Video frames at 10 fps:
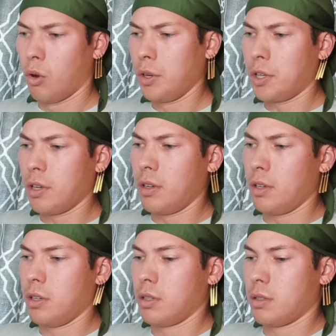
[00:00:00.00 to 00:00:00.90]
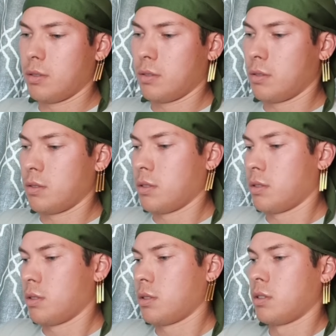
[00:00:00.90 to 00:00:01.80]
Money Giddy.
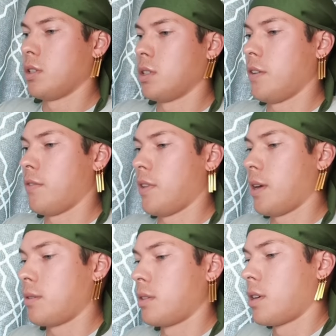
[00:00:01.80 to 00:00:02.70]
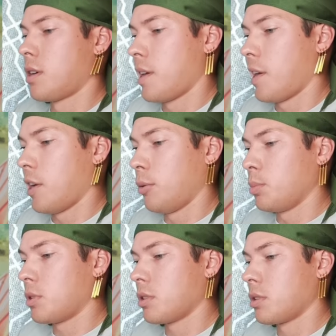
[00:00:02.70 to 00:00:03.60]
See if that
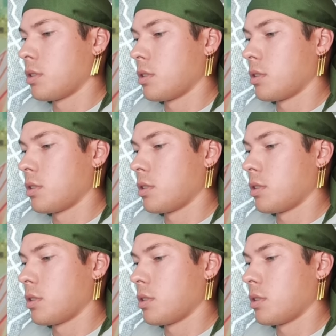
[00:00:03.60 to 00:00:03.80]
helps.